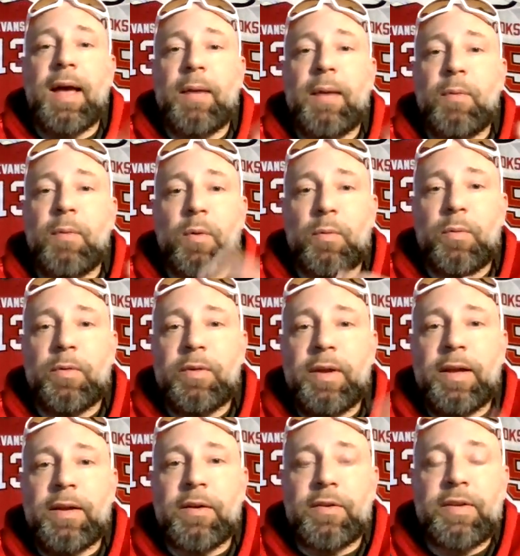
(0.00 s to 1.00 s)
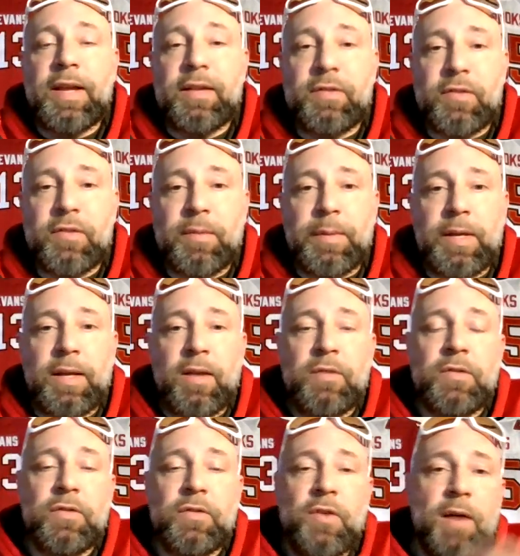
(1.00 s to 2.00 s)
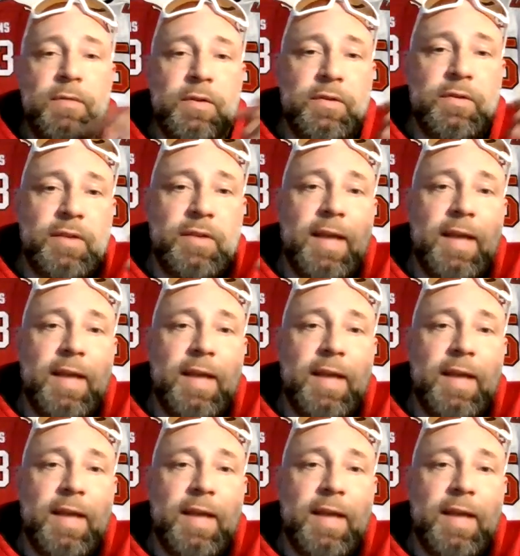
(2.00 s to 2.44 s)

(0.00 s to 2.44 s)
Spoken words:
I won't entertain somebody else's offer.